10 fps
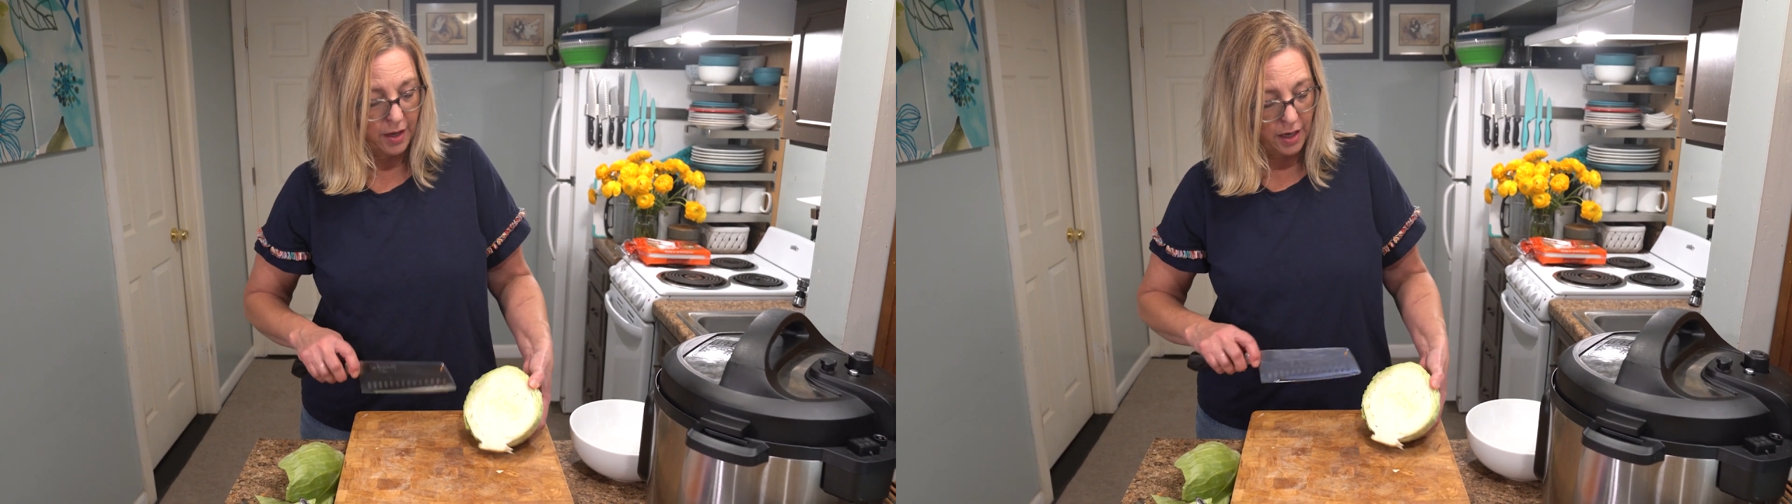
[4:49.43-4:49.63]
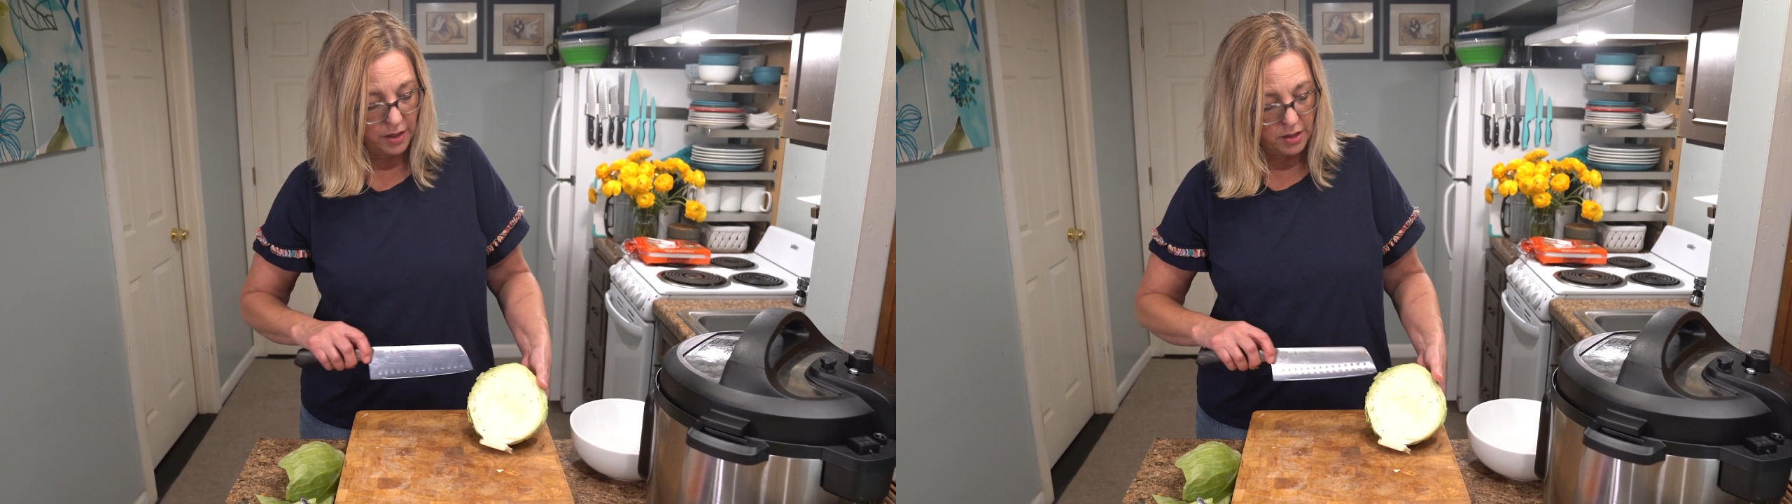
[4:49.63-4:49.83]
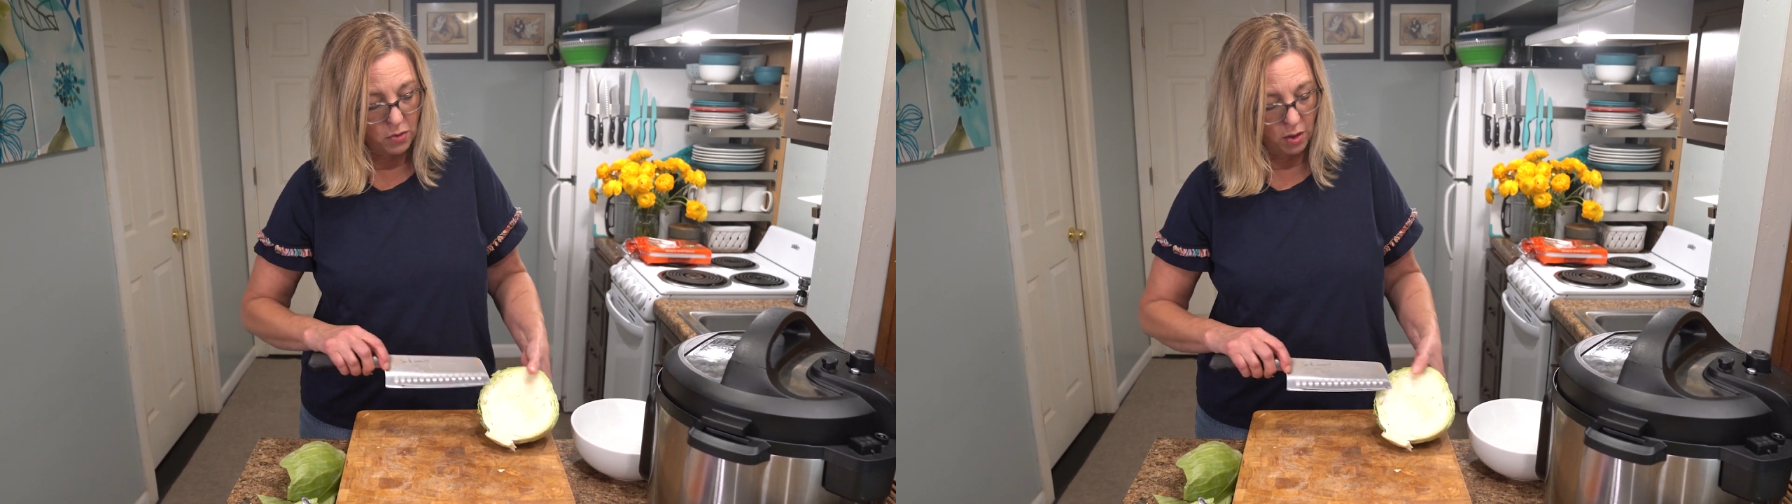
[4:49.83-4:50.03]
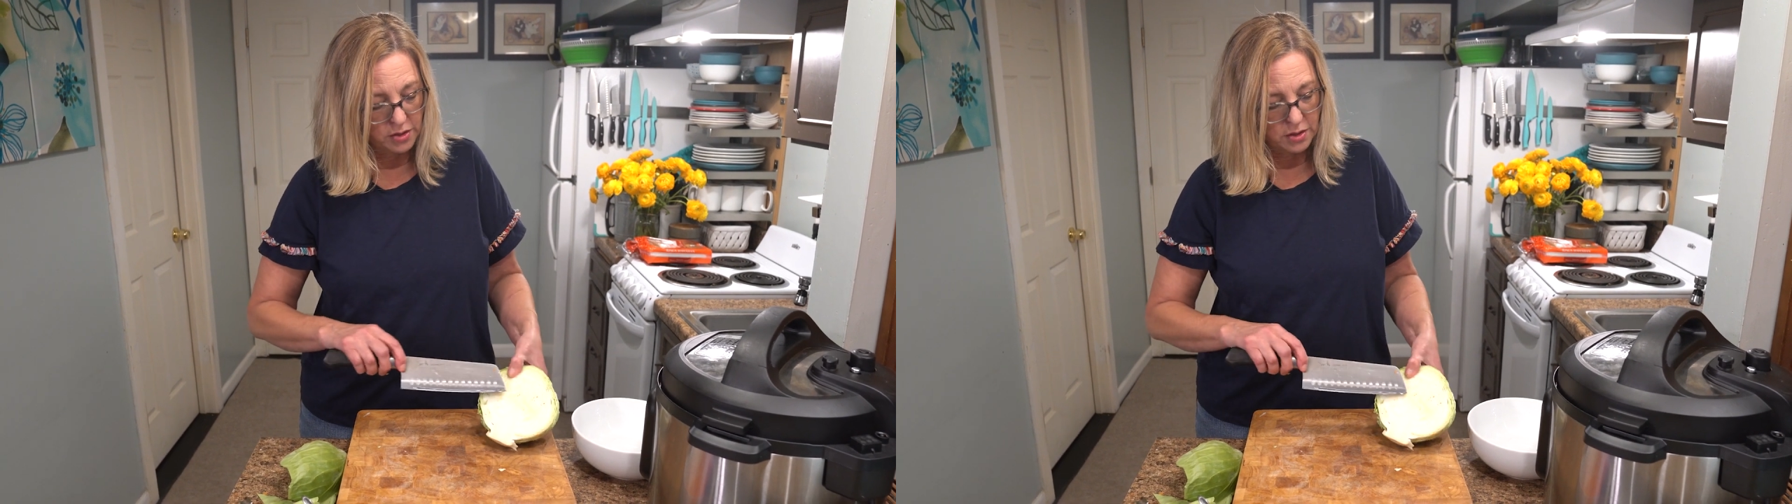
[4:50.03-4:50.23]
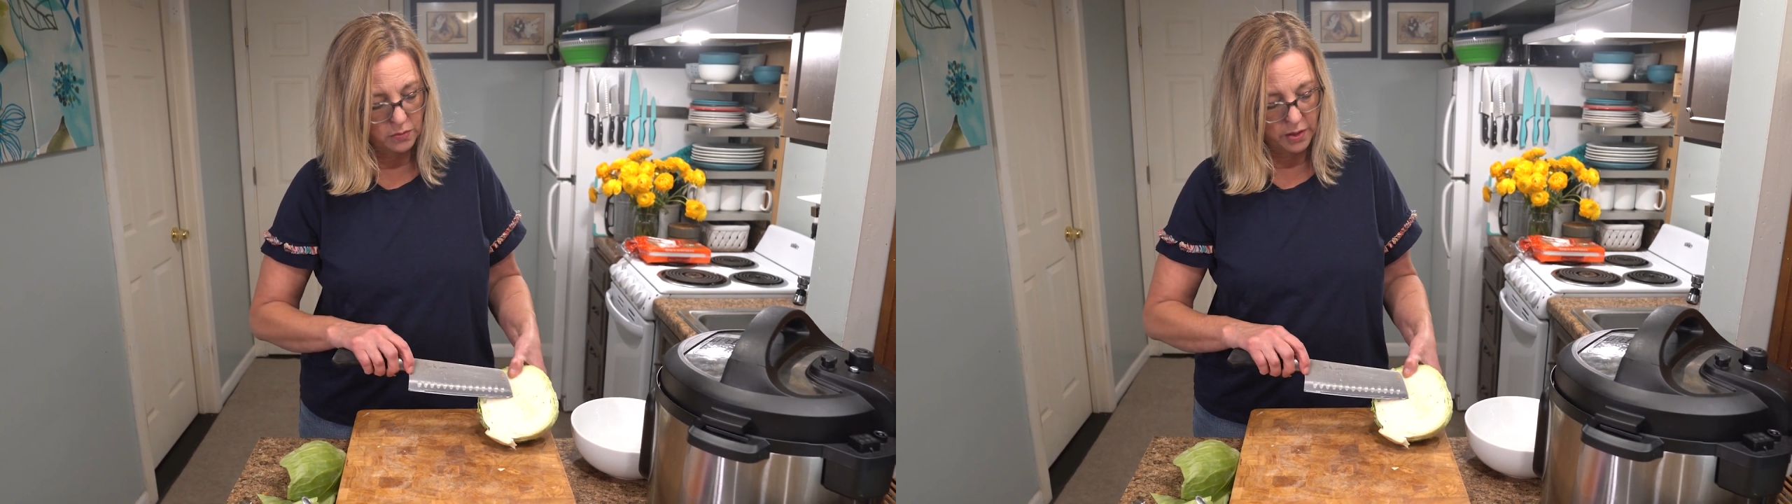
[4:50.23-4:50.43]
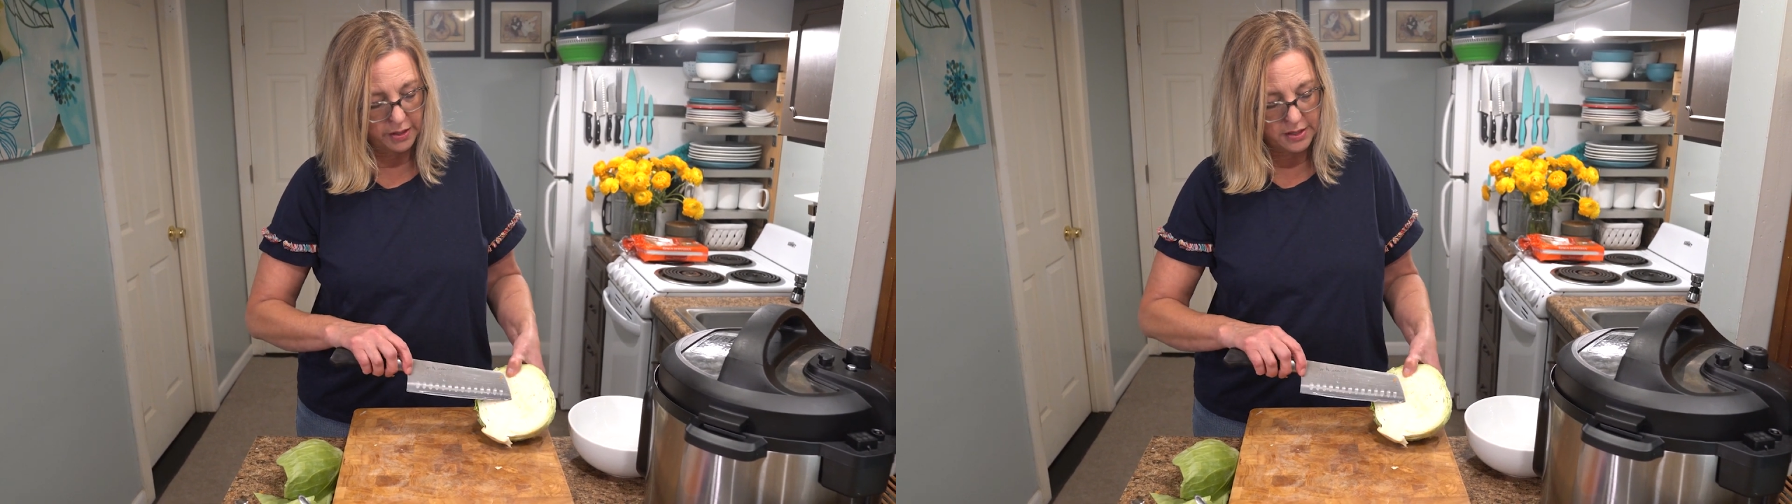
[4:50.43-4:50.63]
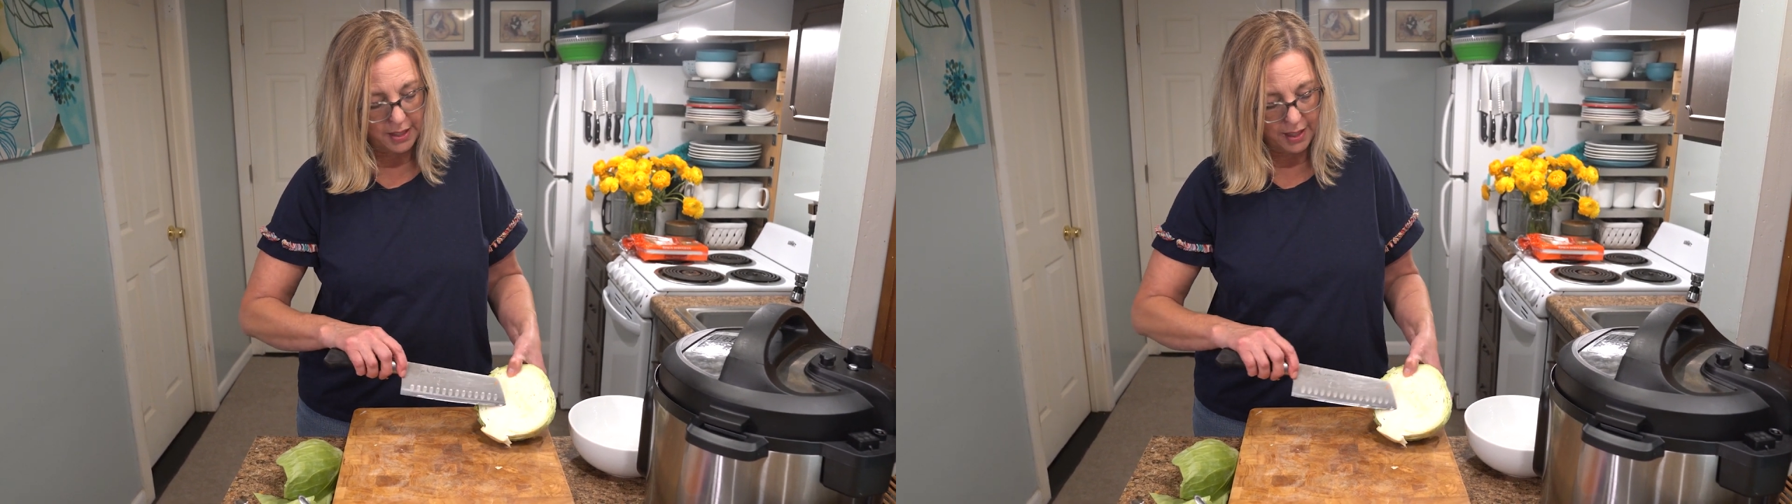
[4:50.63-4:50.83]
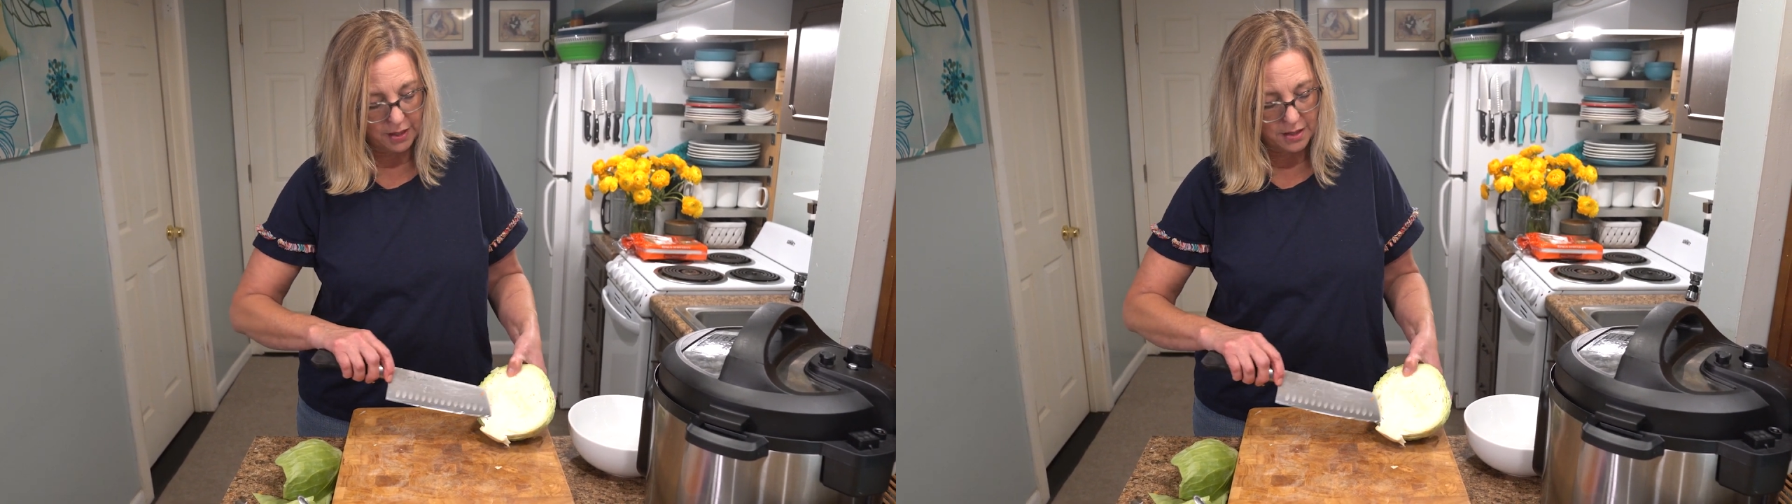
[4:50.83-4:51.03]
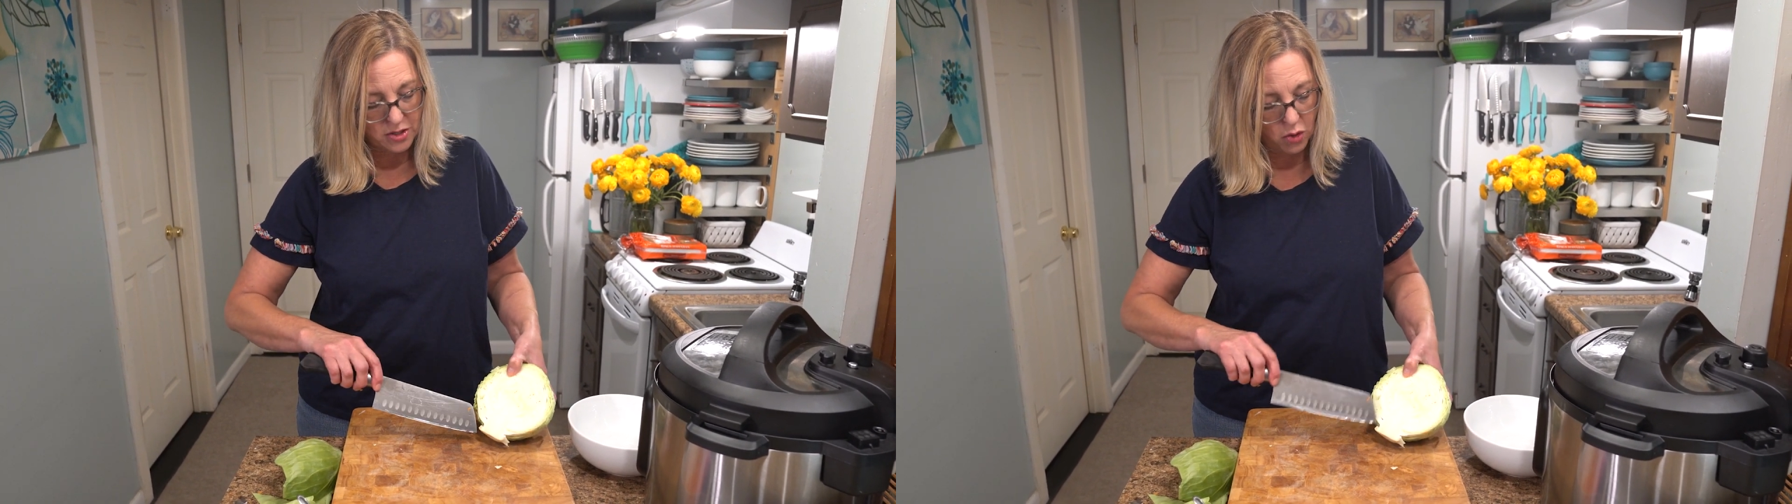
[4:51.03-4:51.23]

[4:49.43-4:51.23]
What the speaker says: And then you also want to take this